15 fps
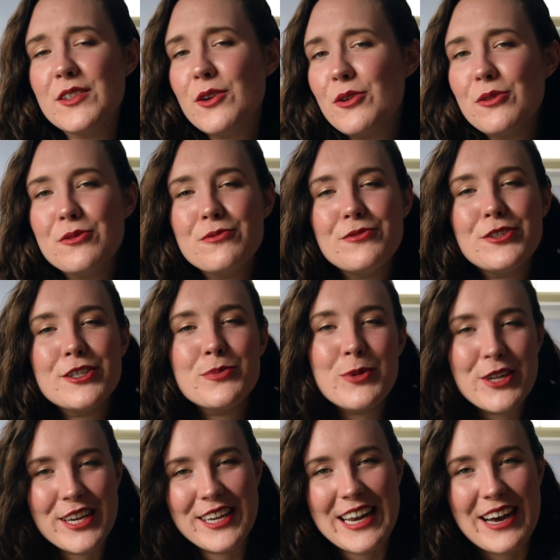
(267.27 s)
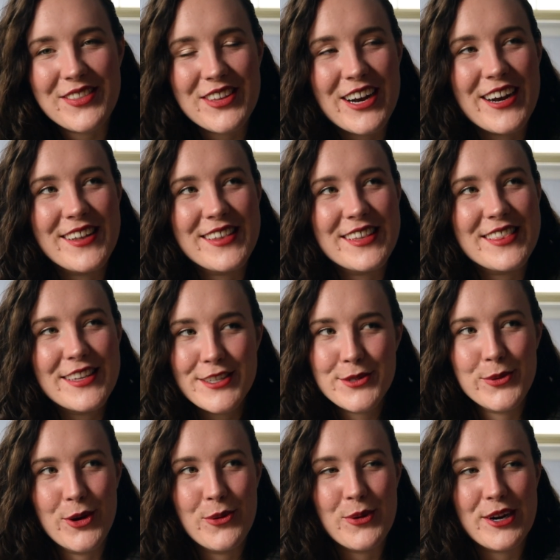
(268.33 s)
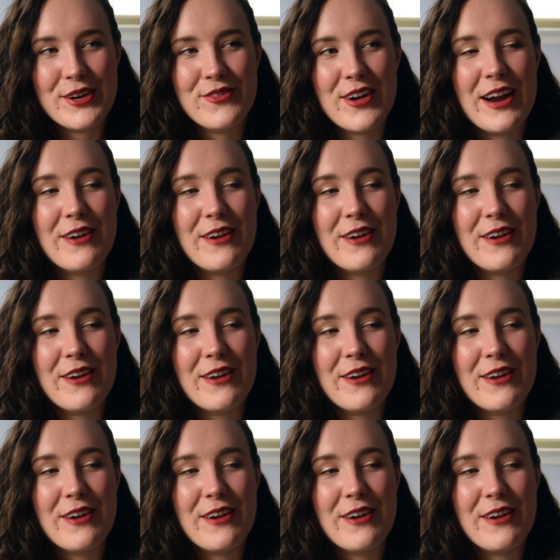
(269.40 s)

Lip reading: So just putting it out there that this won't work for